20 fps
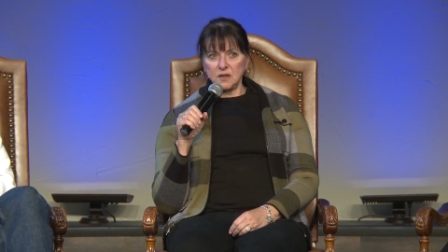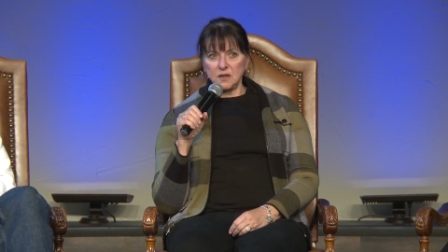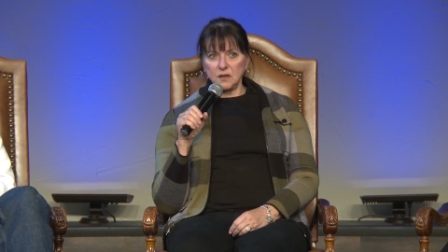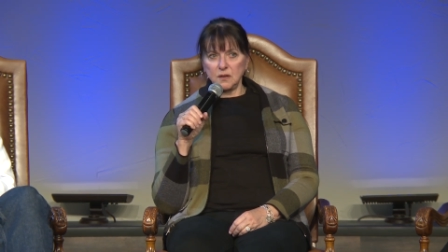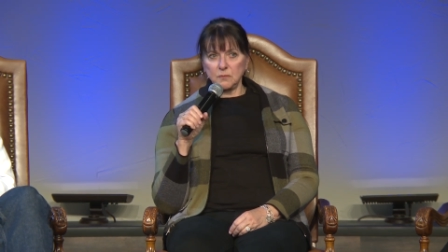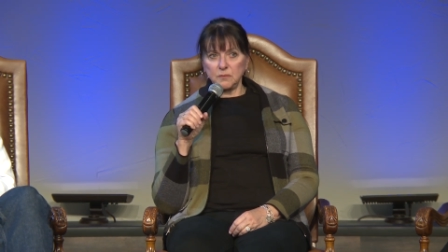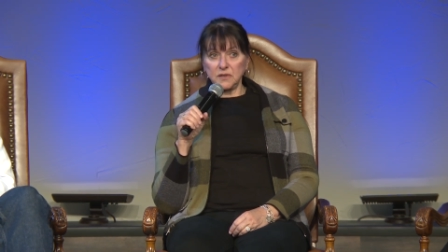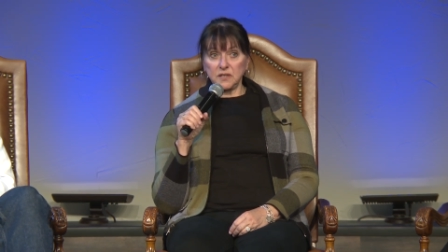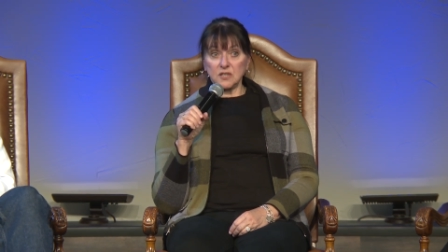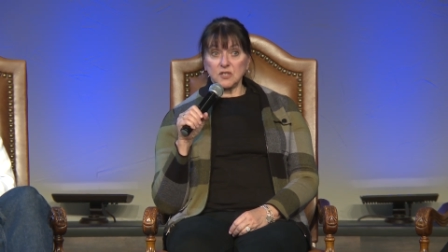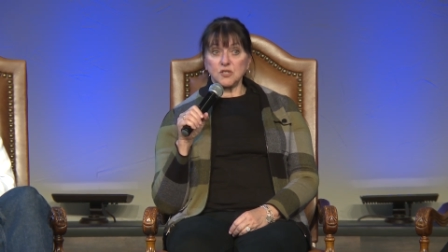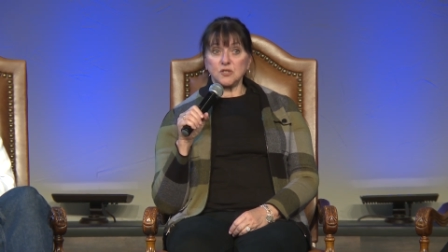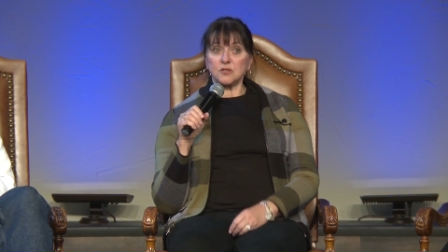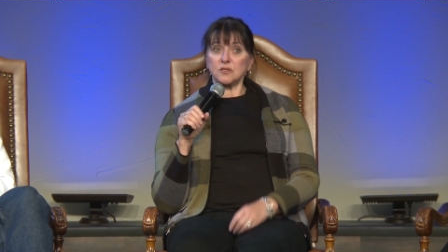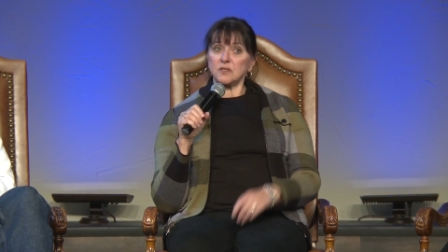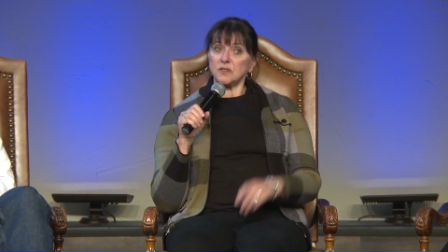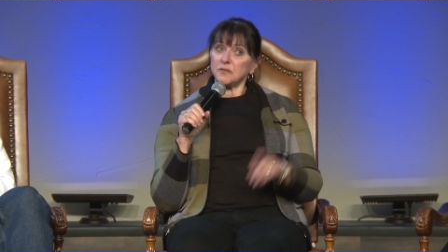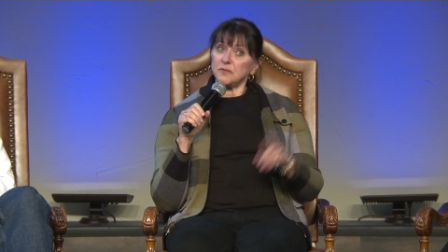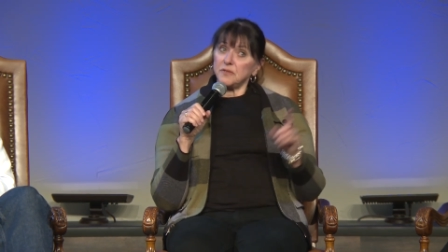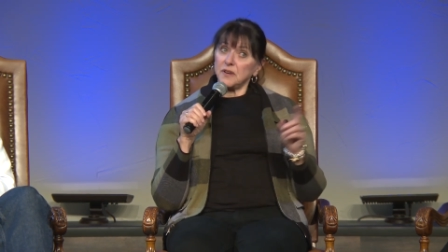because you're
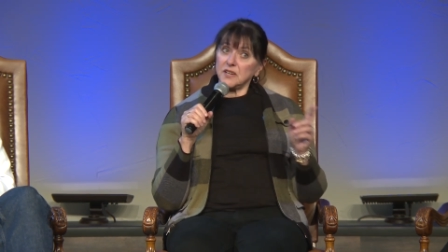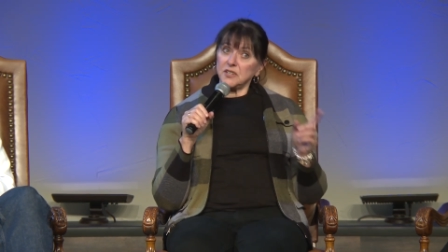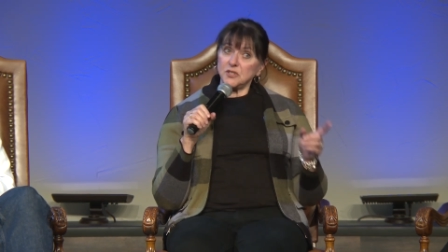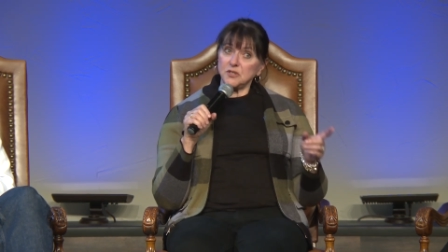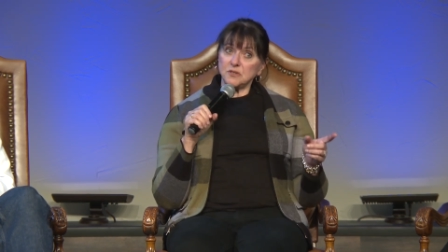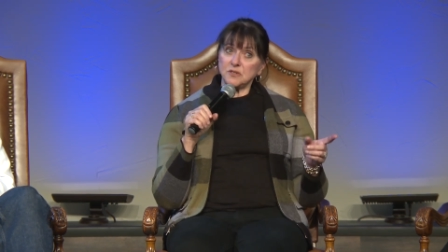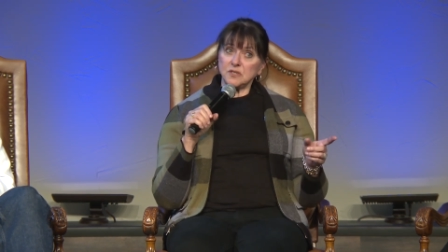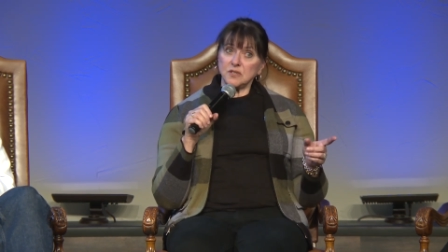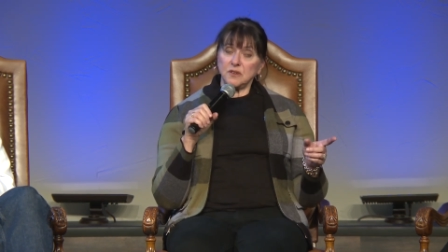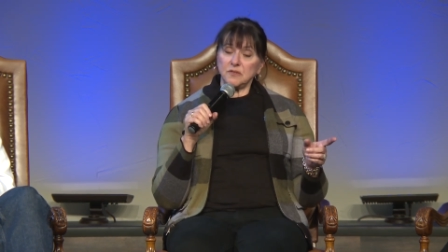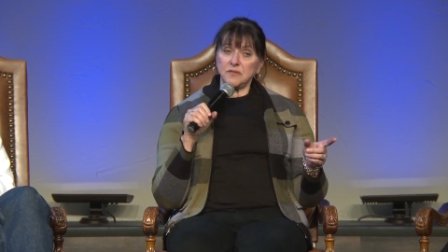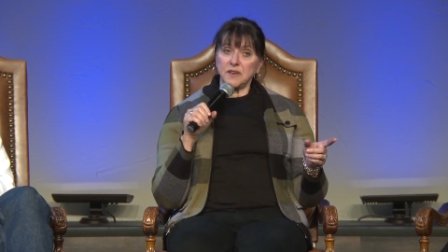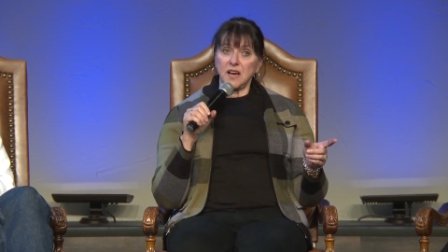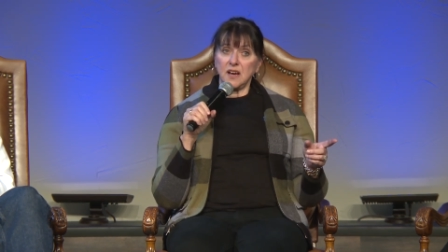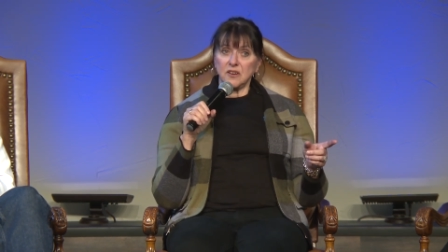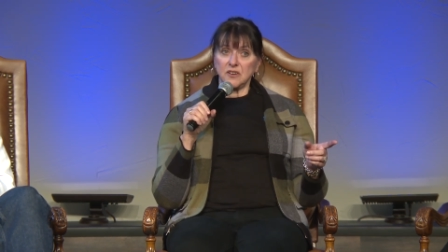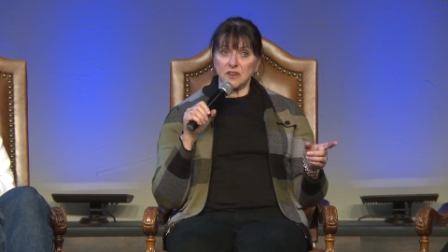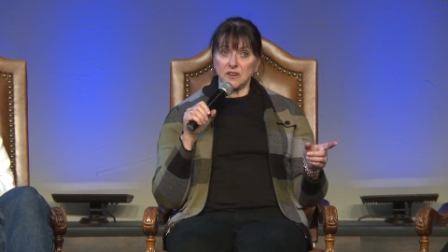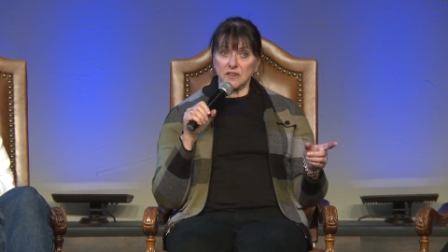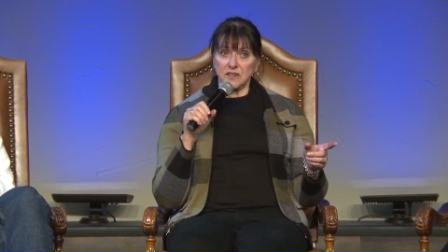going to find yourself
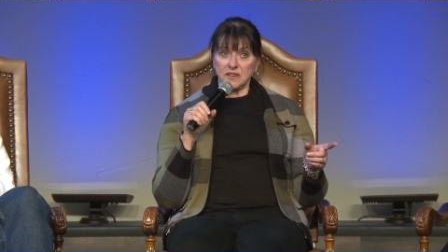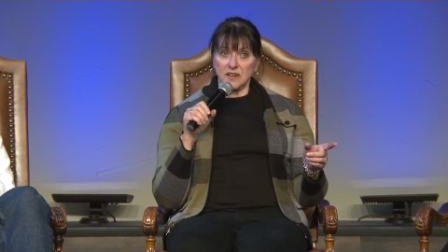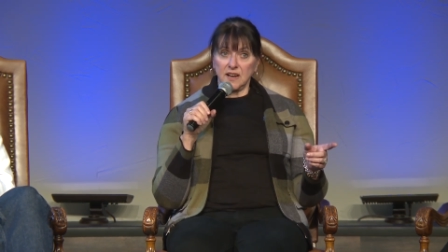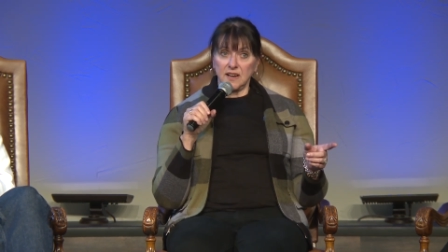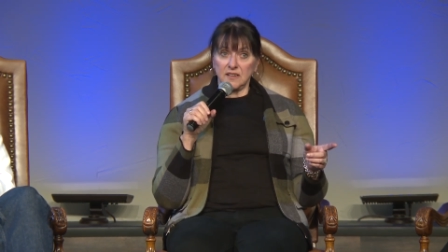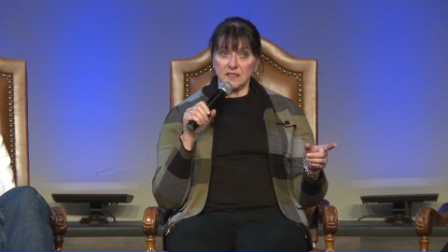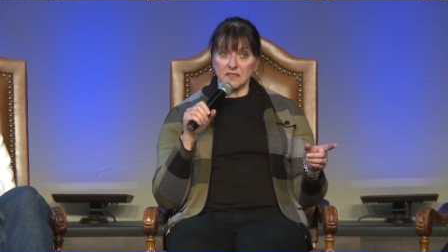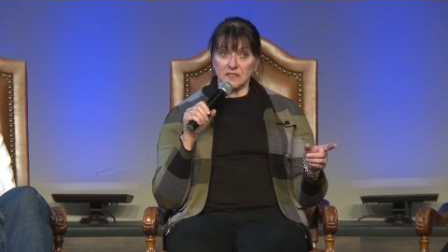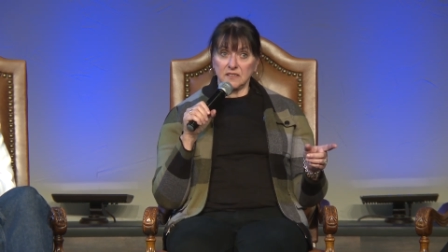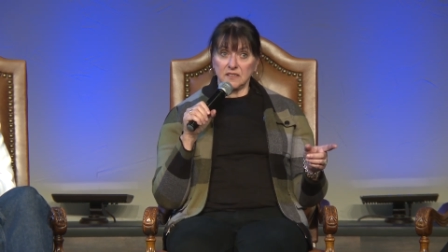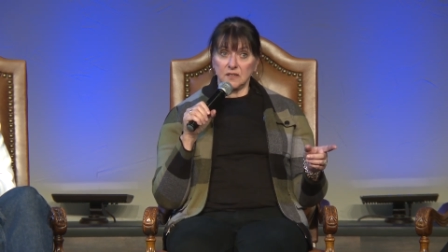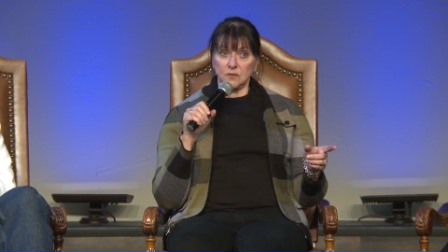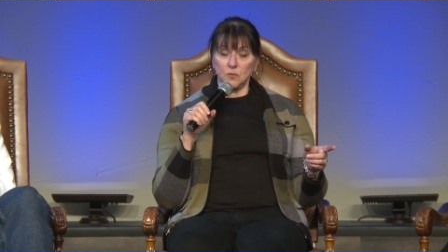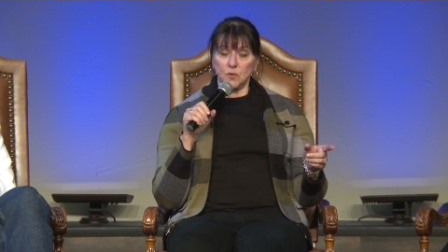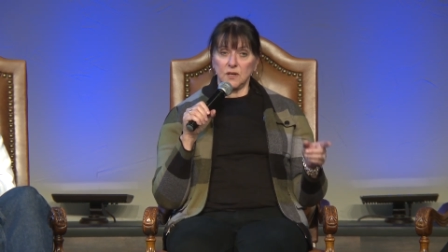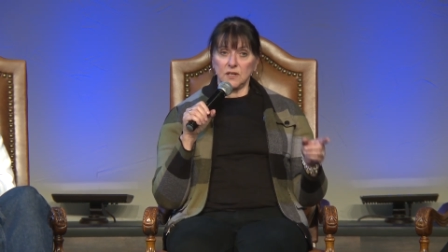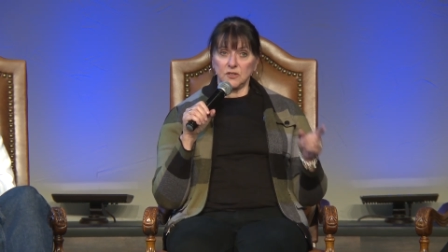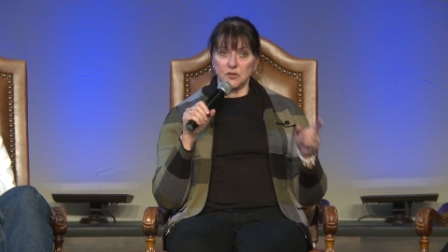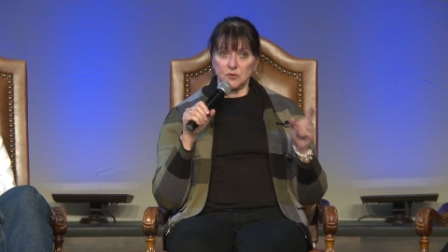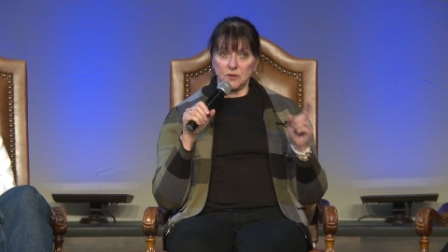out on an island, and
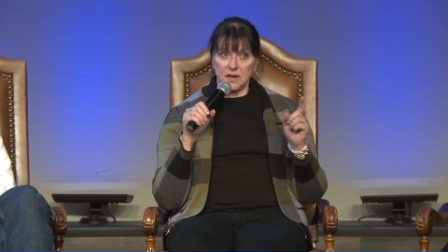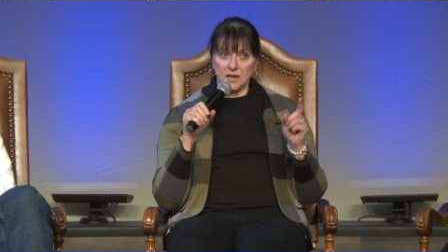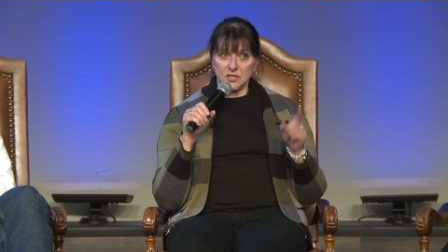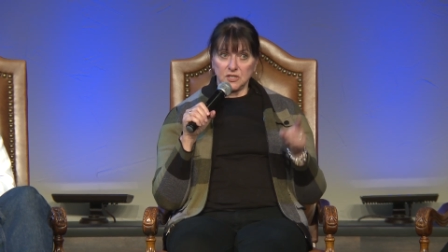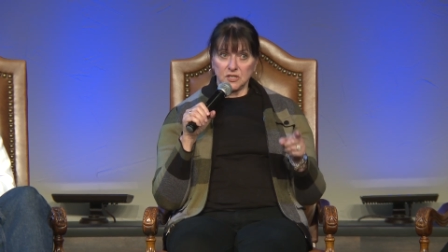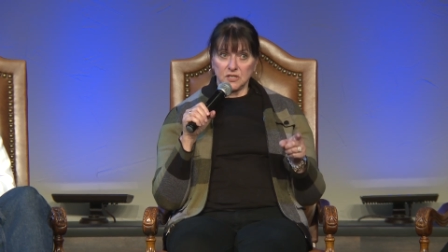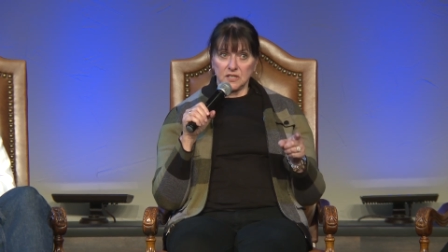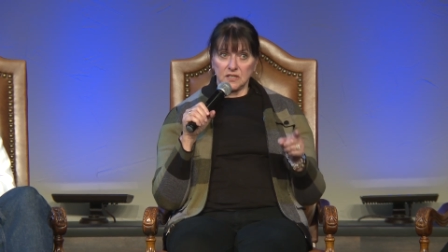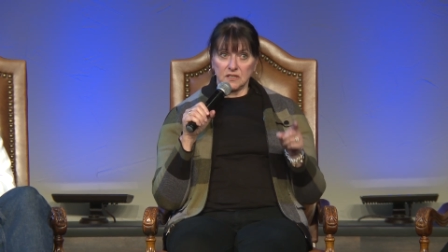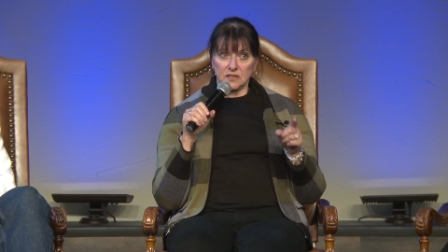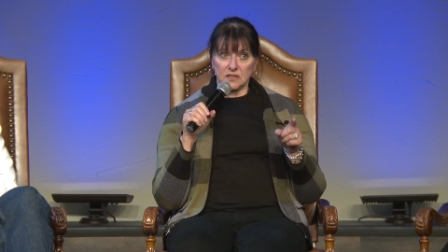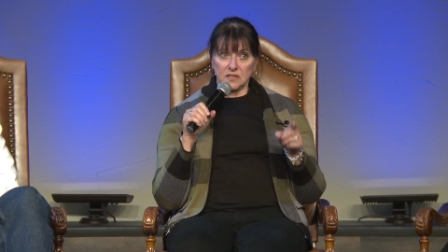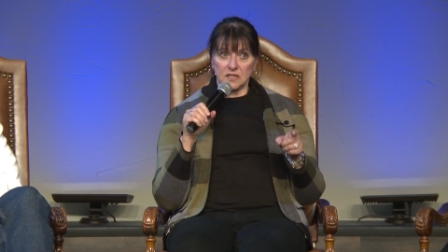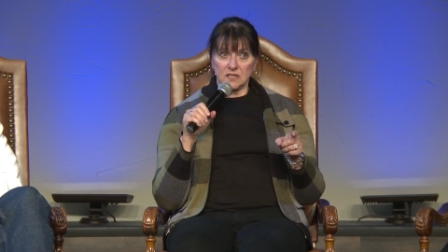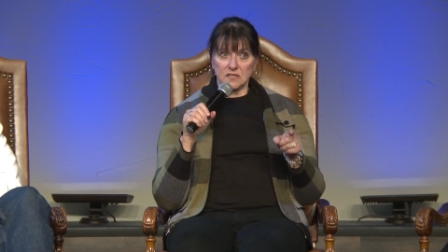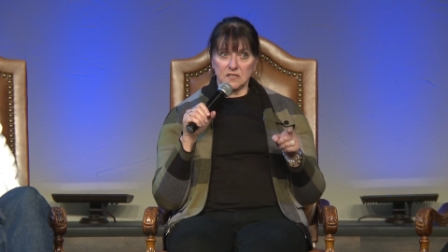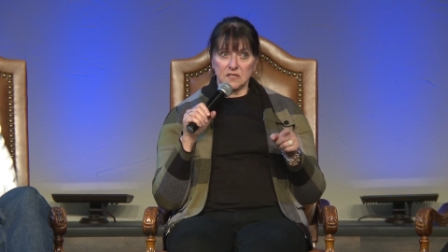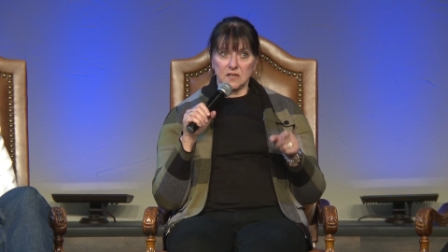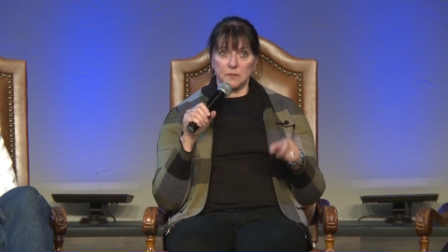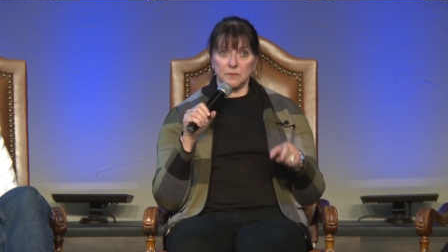when tragedy and
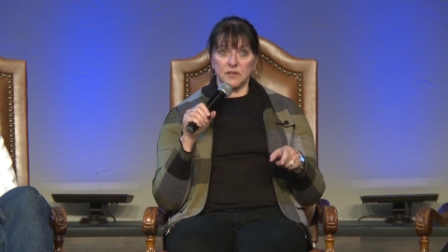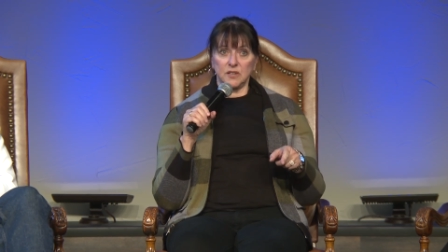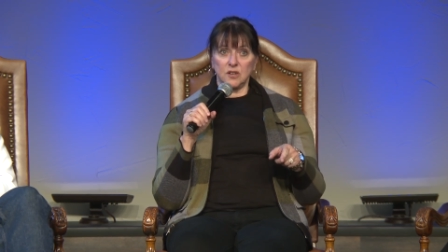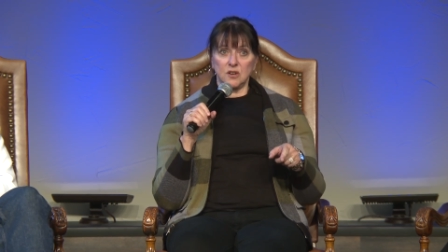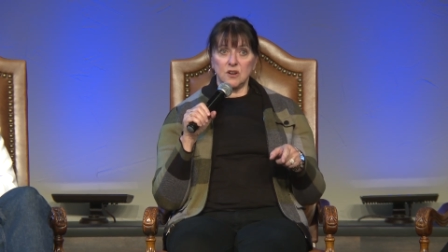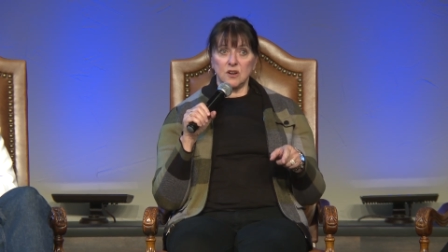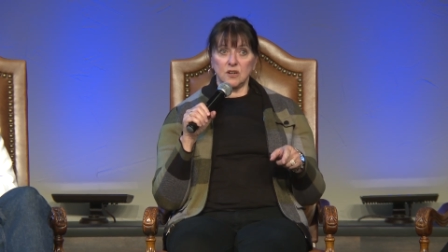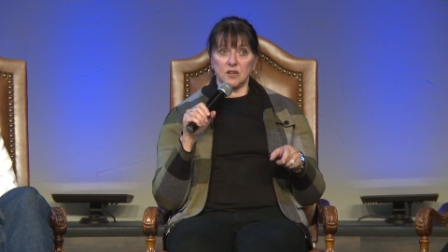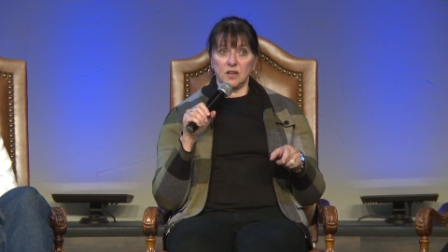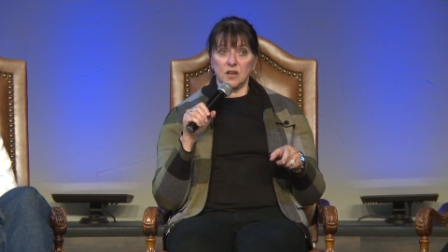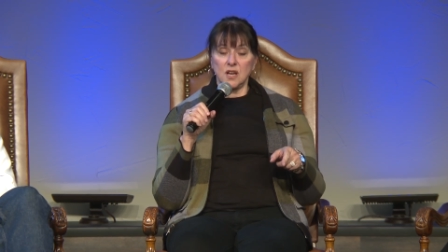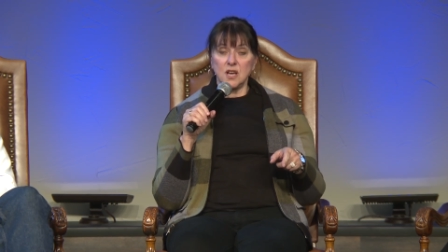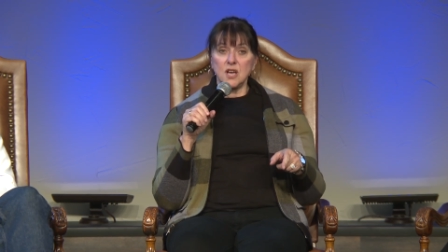things come along,